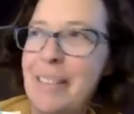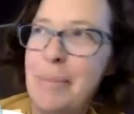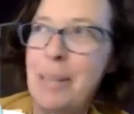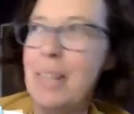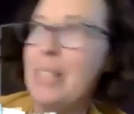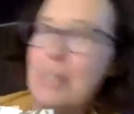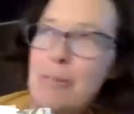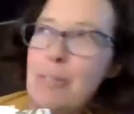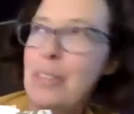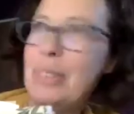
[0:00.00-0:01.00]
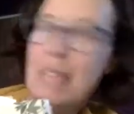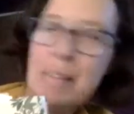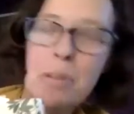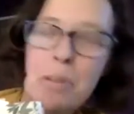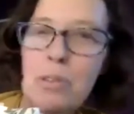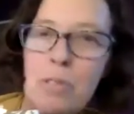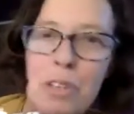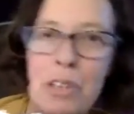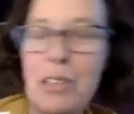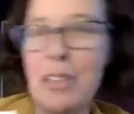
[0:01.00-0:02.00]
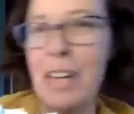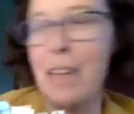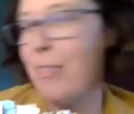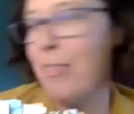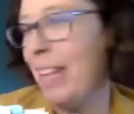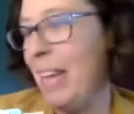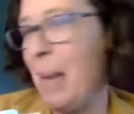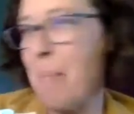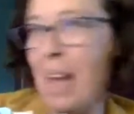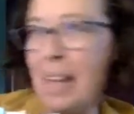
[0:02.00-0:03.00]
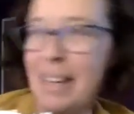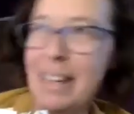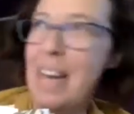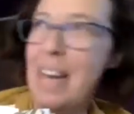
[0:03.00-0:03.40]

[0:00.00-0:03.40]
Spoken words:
because it feels like boastful, or I feel like I